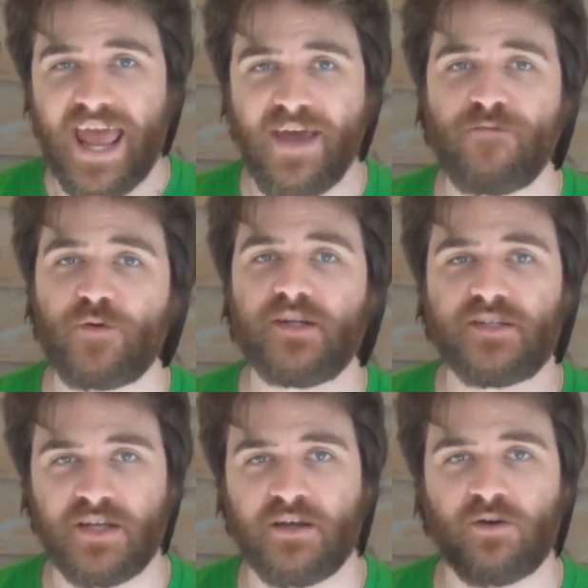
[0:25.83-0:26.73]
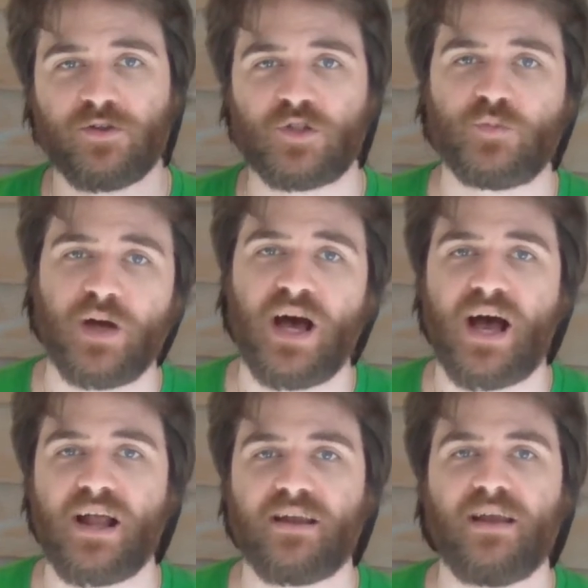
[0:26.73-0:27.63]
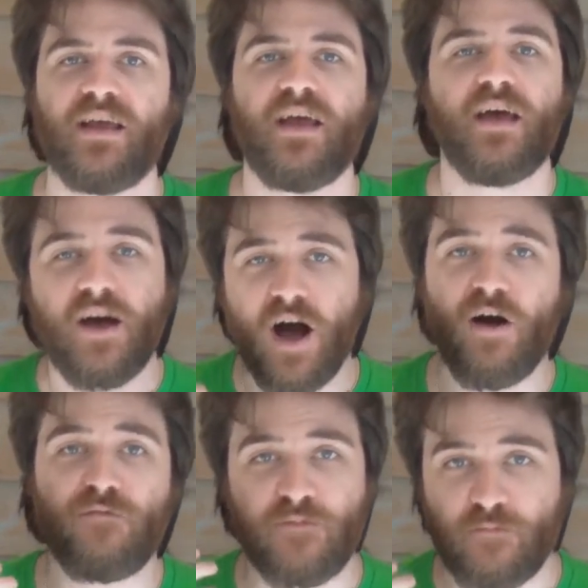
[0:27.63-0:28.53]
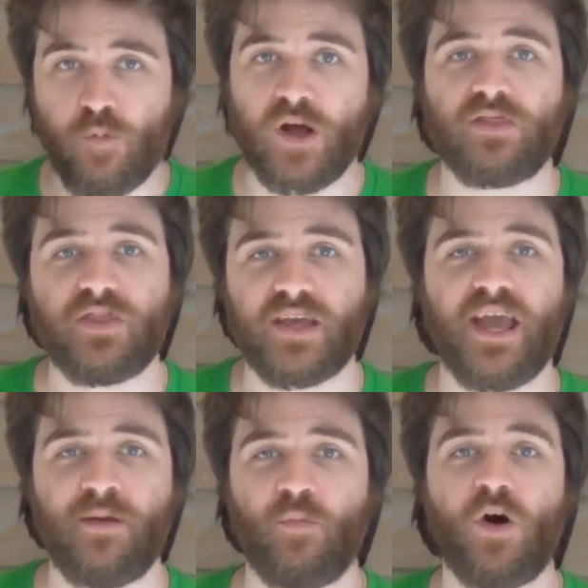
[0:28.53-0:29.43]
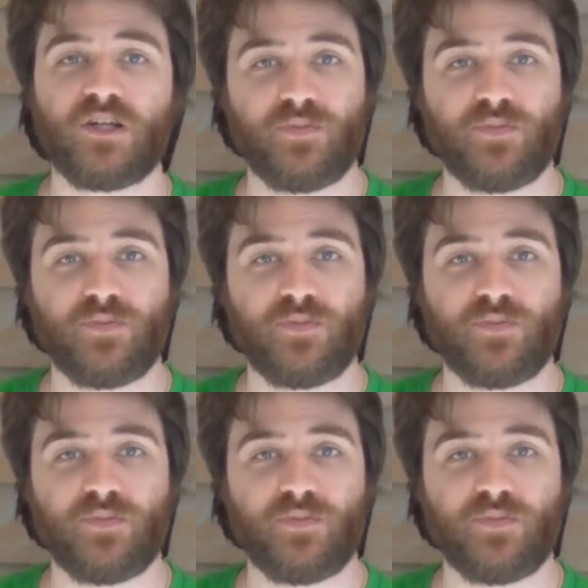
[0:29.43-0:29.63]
every single spot of what the game was.